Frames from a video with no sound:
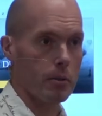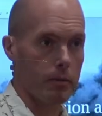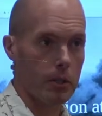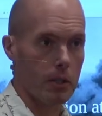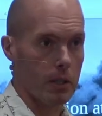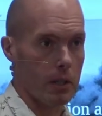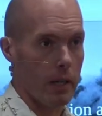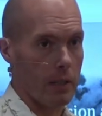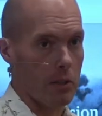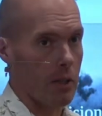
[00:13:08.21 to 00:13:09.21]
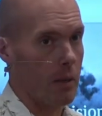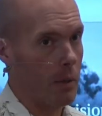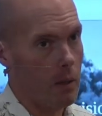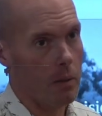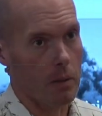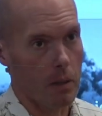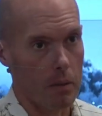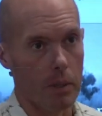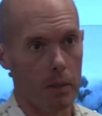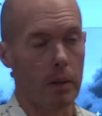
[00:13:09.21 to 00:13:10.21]
Division at Saint-Malo, a
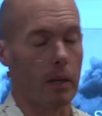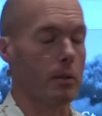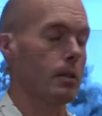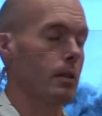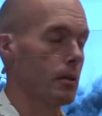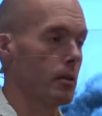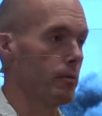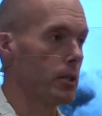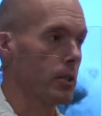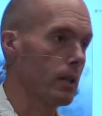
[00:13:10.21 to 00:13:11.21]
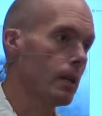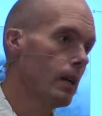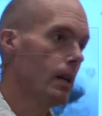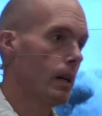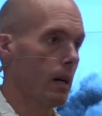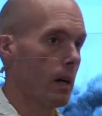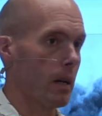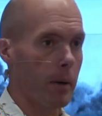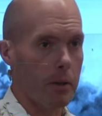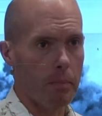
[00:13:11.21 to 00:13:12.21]
little bit about the division
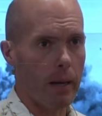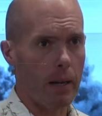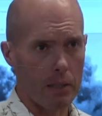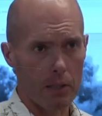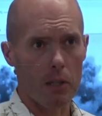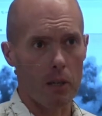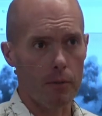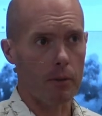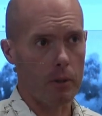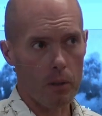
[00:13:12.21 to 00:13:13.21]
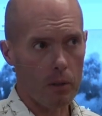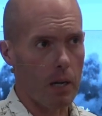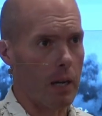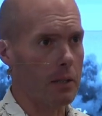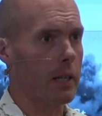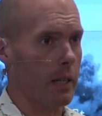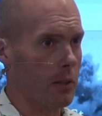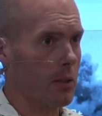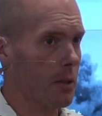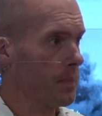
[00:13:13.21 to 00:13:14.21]
and about the battle itself, for a little
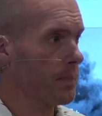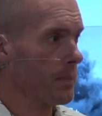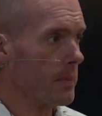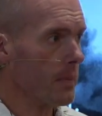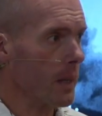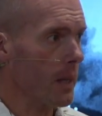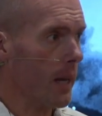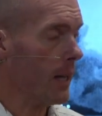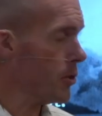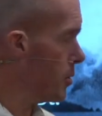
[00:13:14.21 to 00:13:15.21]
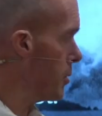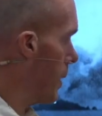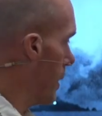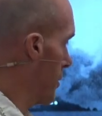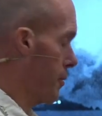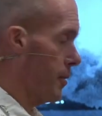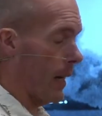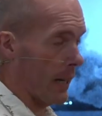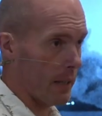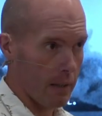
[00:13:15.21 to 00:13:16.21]
context as to how the
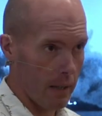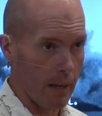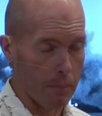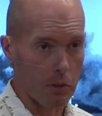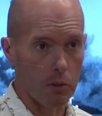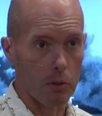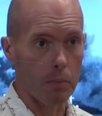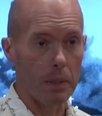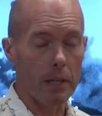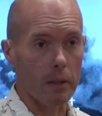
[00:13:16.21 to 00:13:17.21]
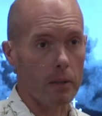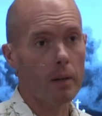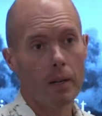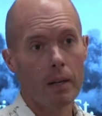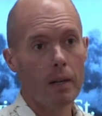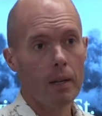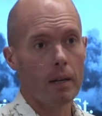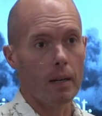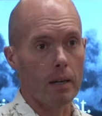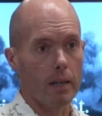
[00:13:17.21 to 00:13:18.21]
flag happened to be here,
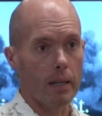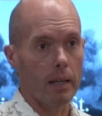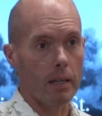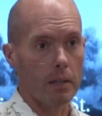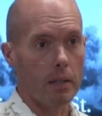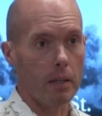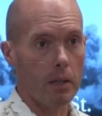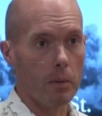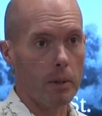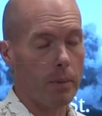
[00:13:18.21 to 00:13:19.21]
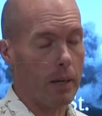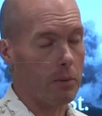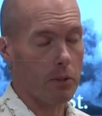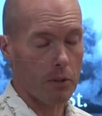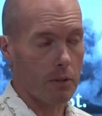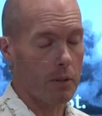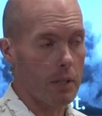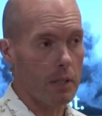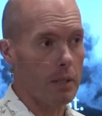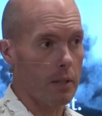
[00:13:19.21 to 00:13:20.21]
and a little bit about
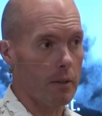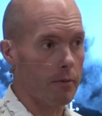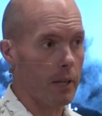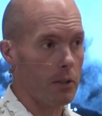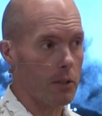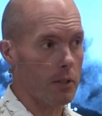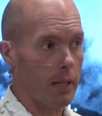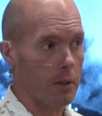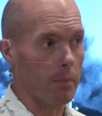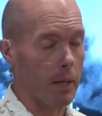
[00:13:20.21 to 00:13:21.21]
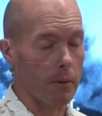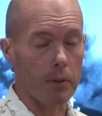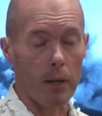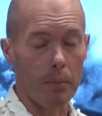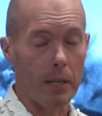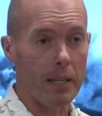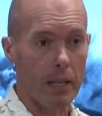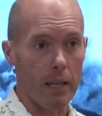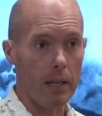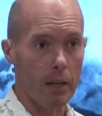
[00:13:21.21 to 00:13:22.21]
the events that the men of Company
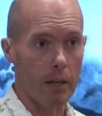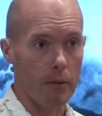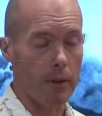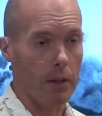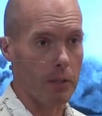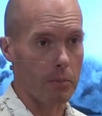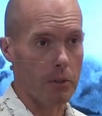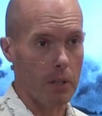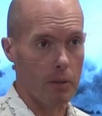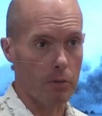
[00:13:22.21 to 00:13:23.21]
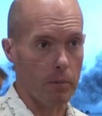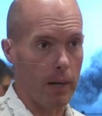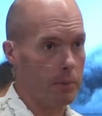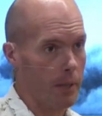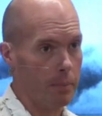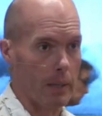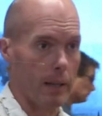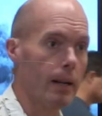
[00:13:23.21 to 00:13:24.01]
K found themselves wrapped up in.